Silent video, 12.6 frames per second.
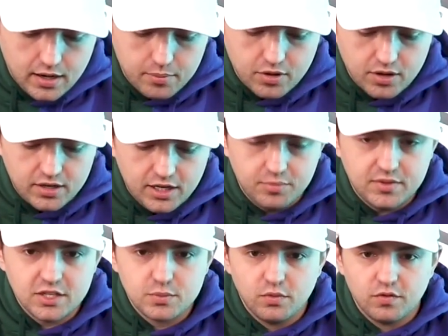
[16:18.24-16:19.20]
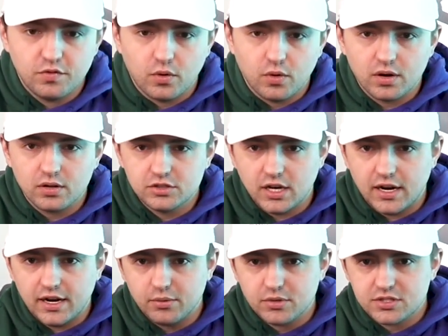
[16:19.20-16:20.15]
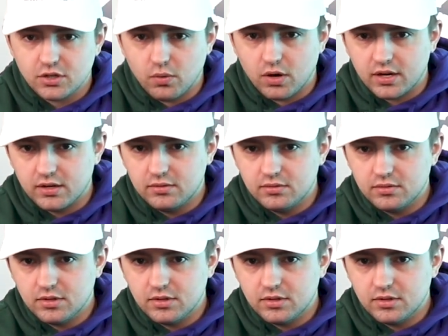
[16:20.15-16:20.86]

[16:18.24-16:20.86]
We're going to keep things moving forward. Johnny, we're still working.